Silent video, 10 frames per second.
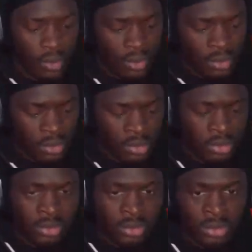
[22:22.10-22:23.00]

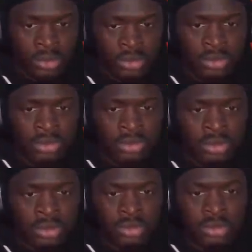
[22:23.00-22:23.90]

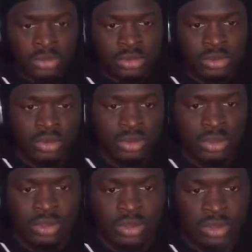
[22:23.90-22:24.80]

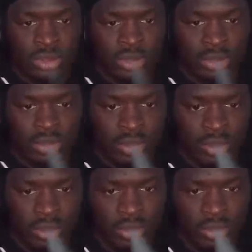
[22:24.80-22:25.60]
This person isn't speaking.